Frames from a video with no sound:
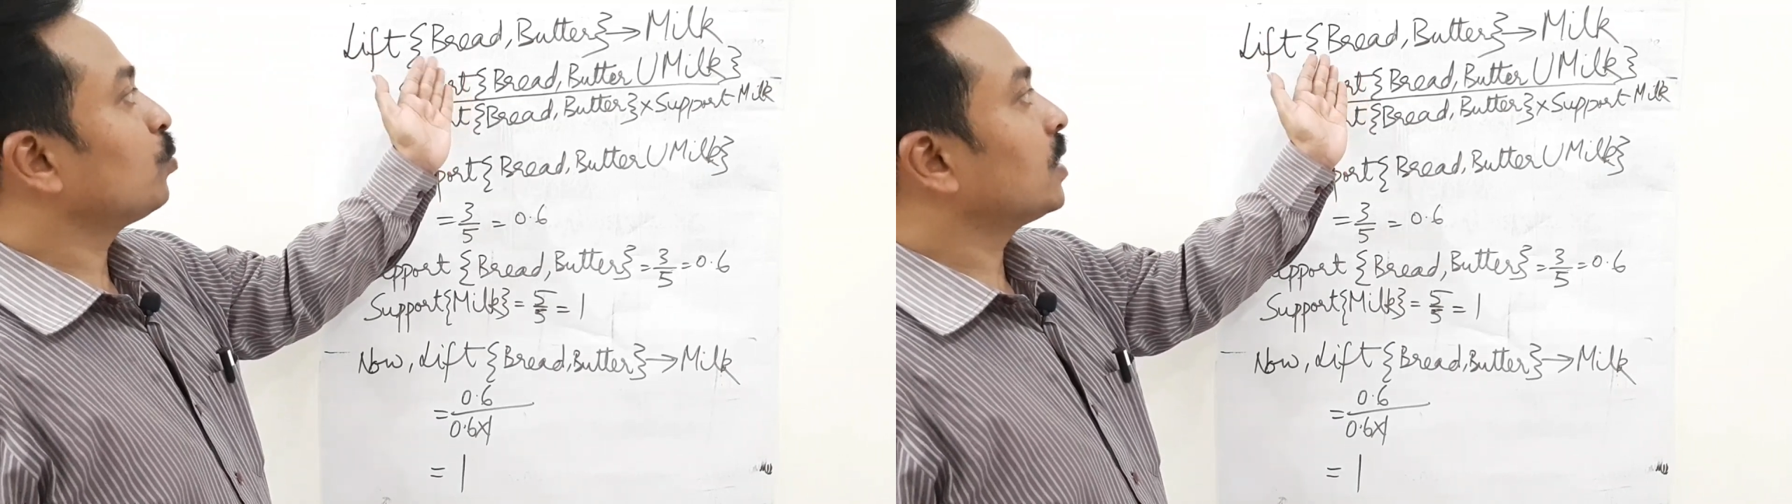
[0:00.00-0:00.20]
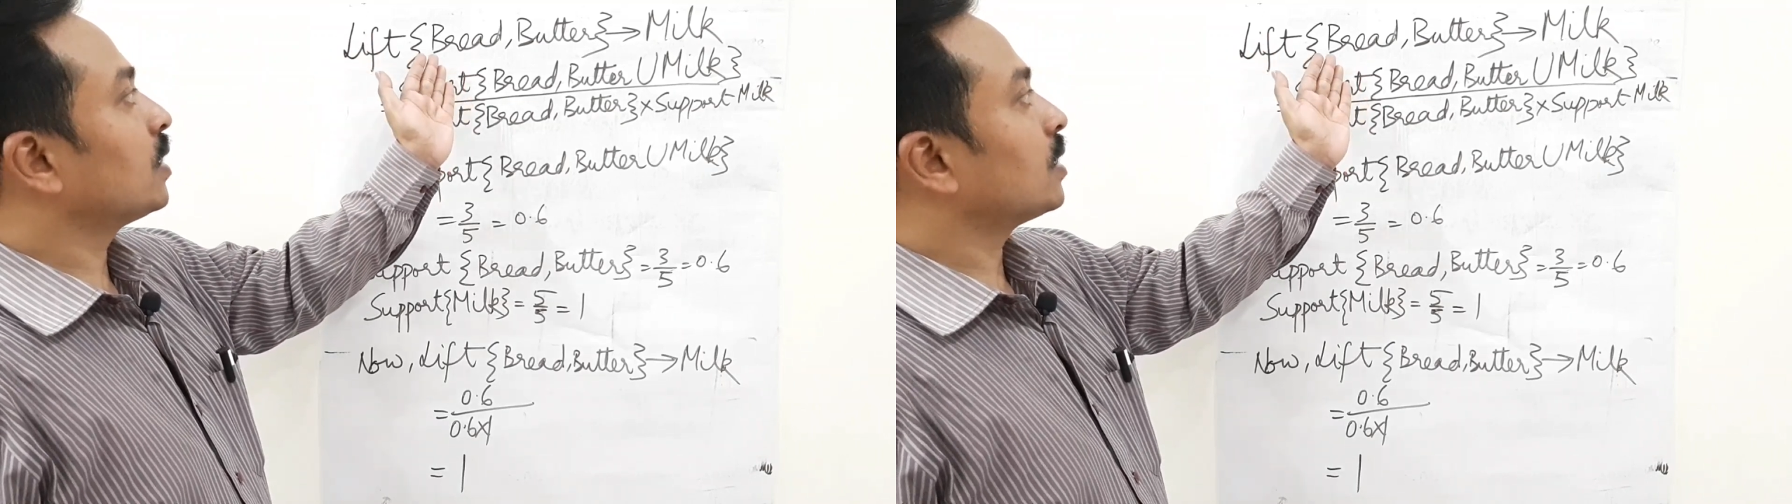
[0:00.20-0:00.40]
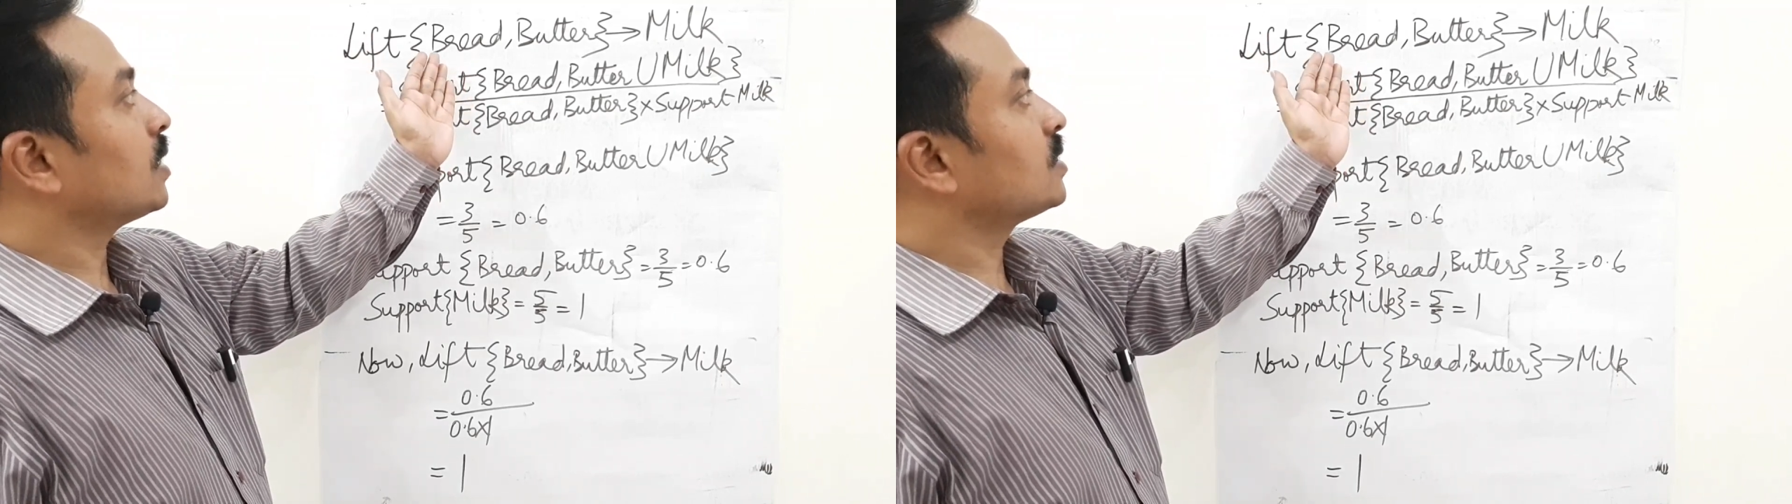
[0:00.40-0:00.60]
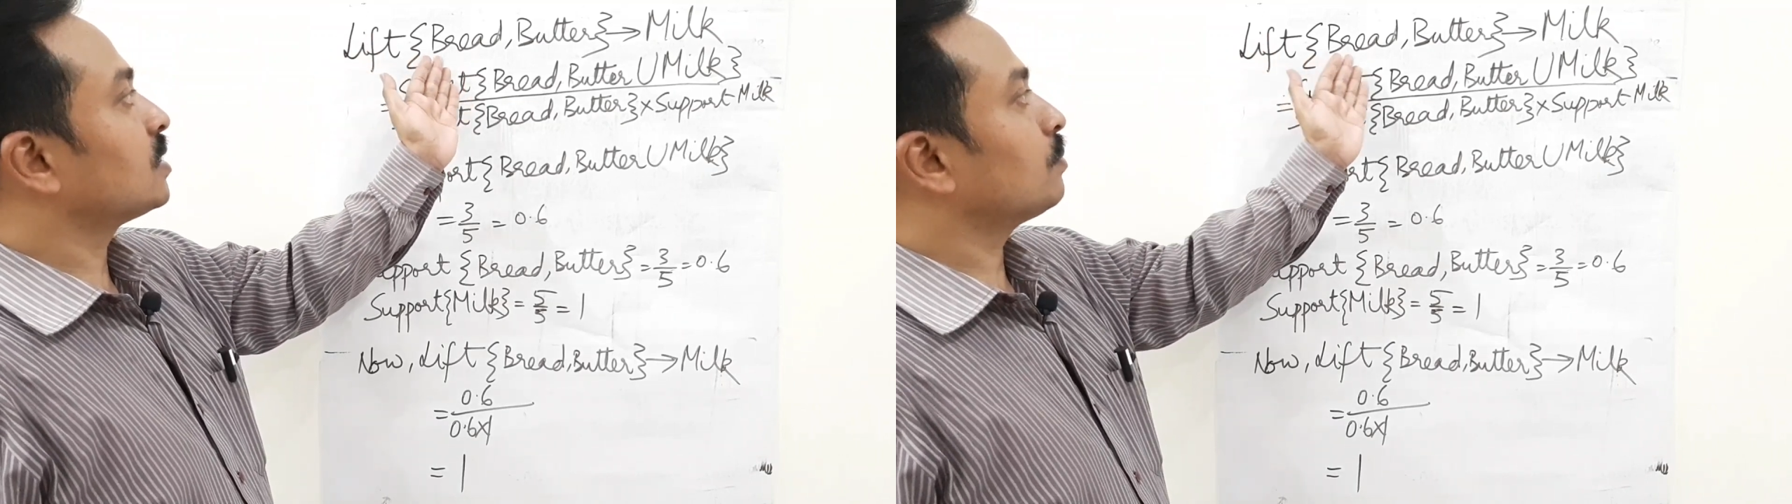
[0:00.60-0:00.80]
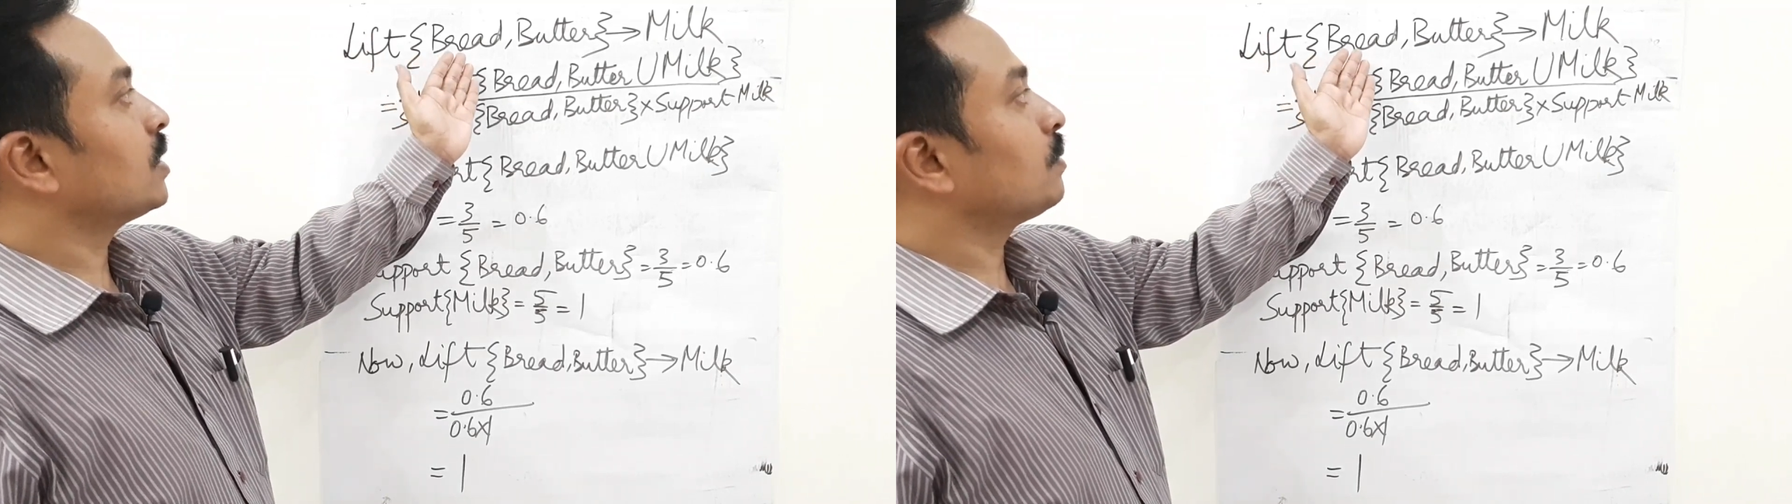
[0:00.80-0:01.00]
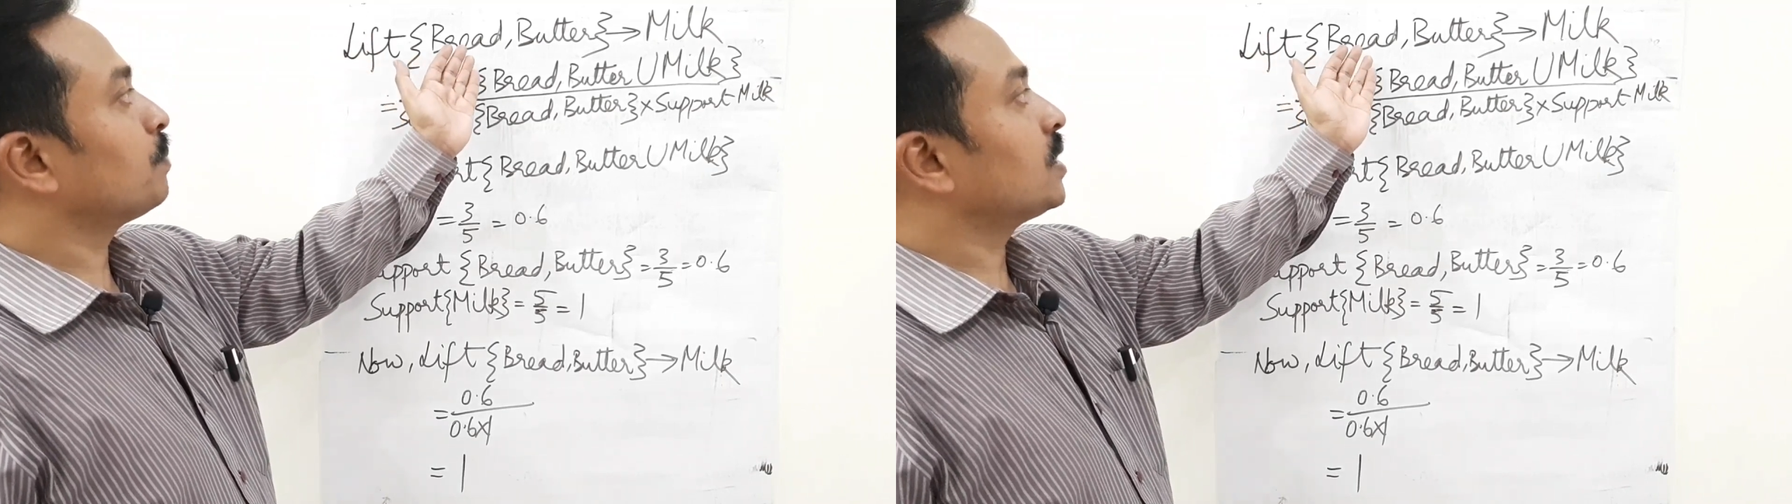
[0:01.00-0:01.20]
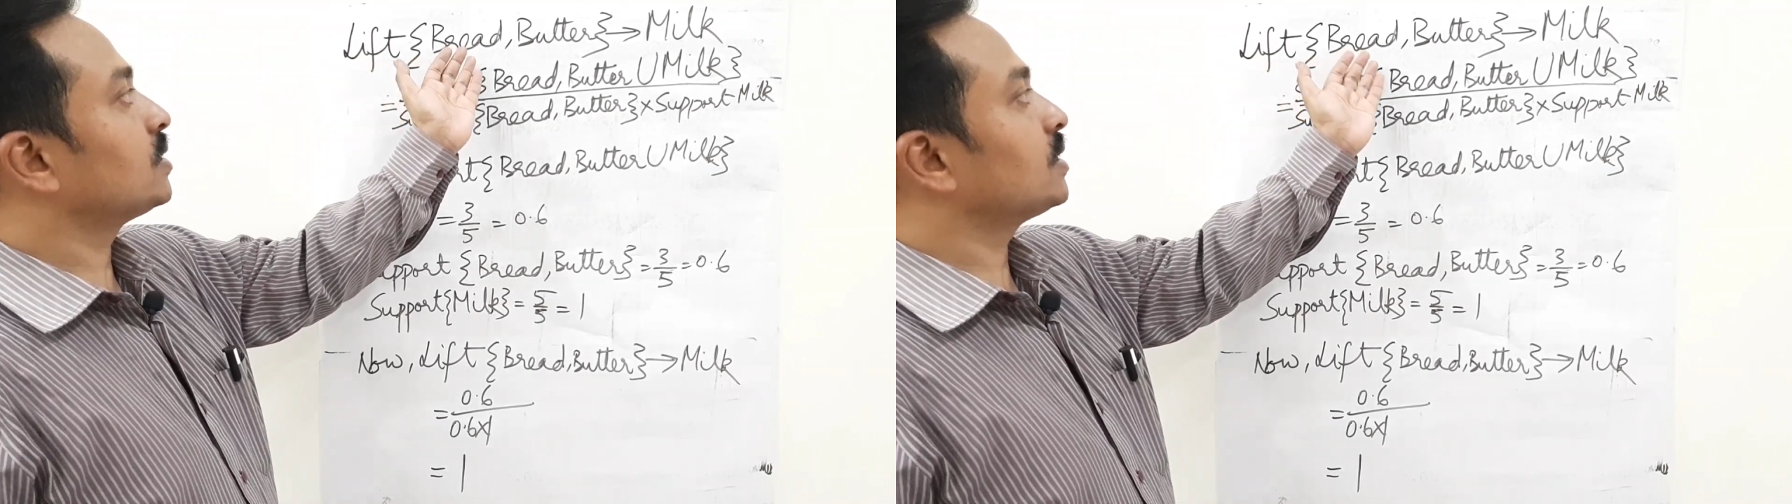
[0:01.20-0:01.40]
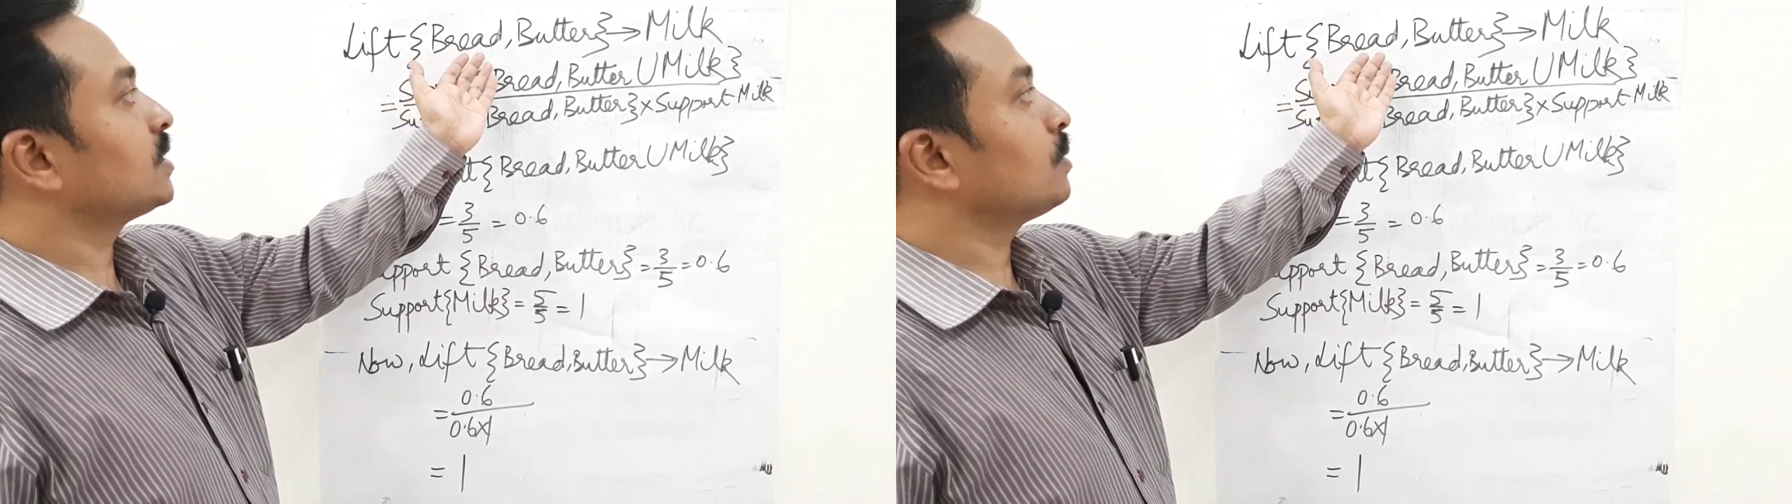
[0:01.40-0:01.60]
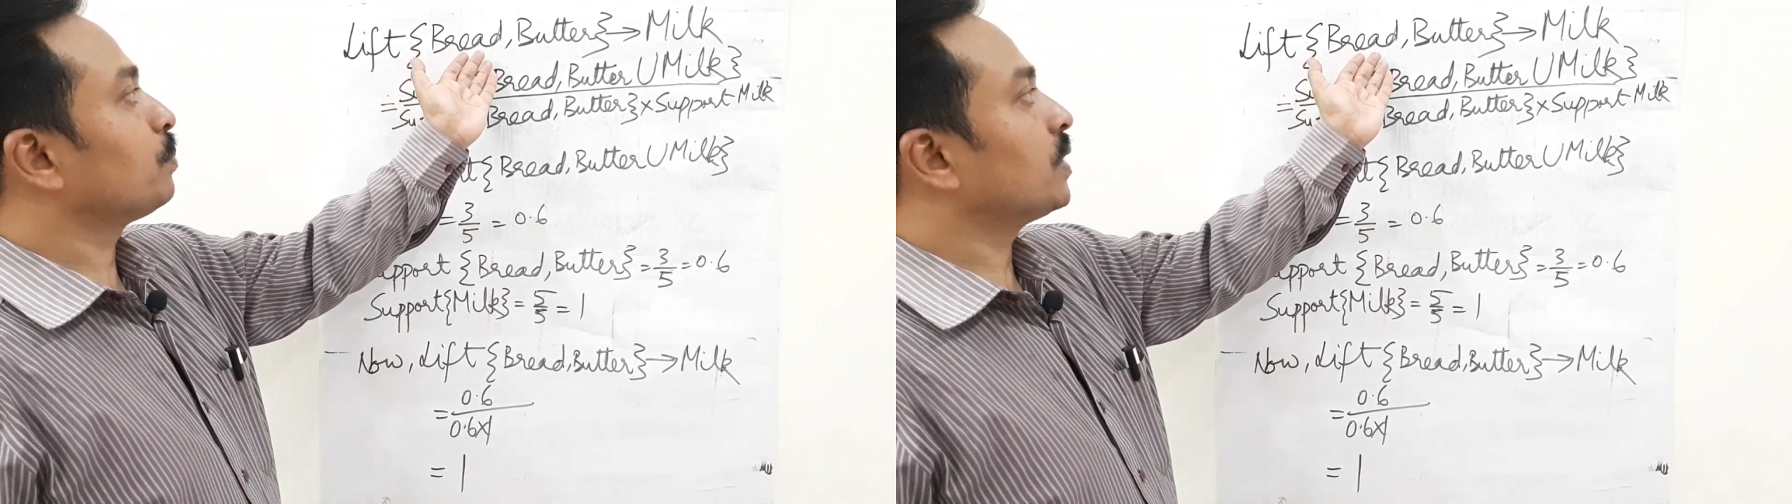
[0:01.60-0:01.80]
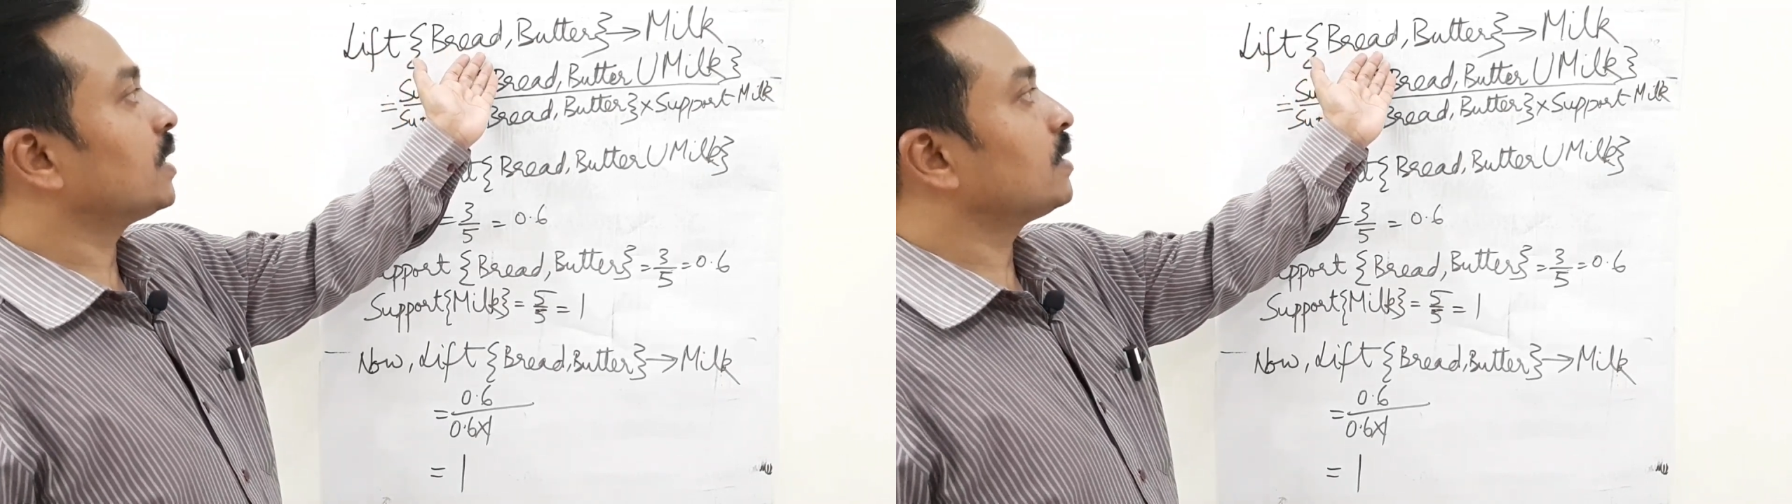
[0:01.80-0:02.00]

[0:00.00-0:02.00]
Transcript: where a customer purchasing bread